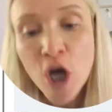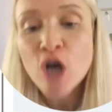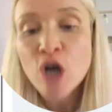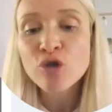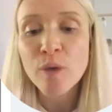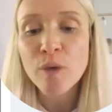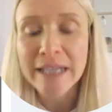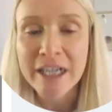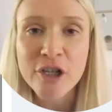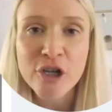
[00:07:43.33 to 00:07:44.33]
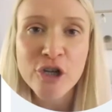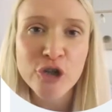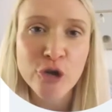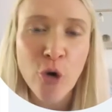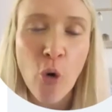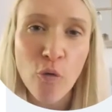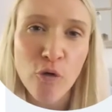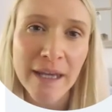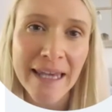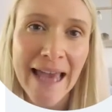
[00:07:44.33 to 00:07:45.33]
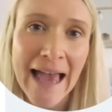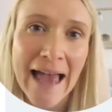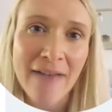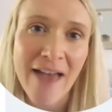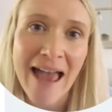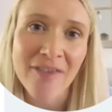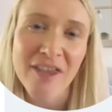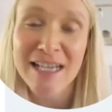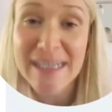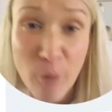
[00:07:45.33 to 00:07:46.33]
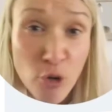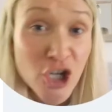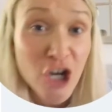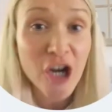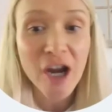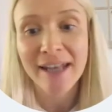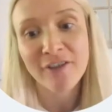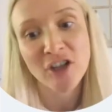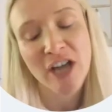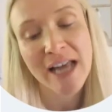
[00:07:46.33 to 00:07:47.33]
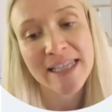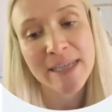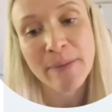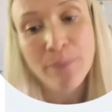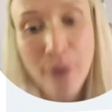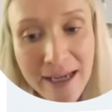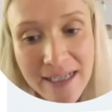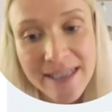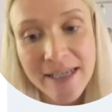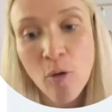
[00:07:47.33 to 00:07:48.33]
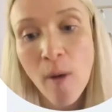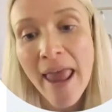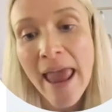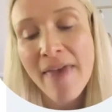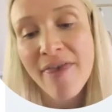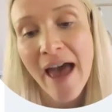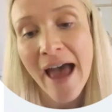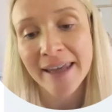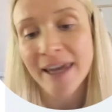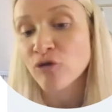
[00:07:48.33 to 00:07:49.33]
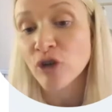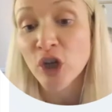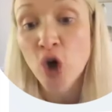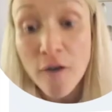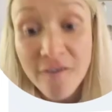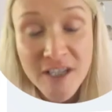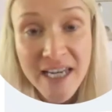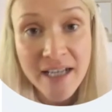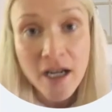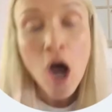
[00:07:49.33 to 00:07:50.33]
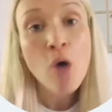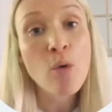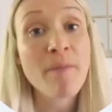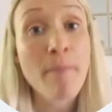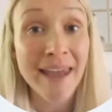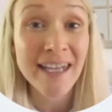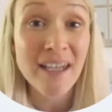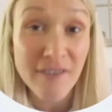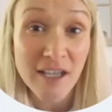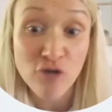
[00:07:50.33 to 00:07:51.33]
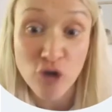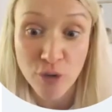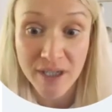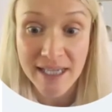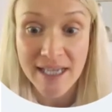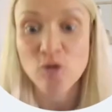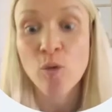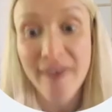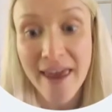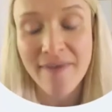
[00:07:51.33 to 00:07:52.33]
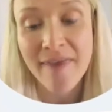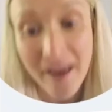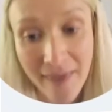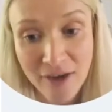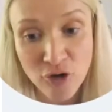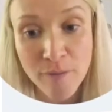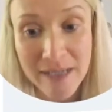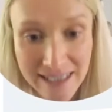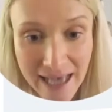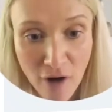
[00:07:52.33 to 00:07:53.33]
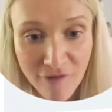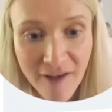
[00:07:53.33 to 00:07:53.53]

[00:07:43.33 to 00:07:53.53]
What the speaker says: So learners should hopefully have had the exposure and have a chance to be practising with and getting really confident with many of these resources within the classroom itself.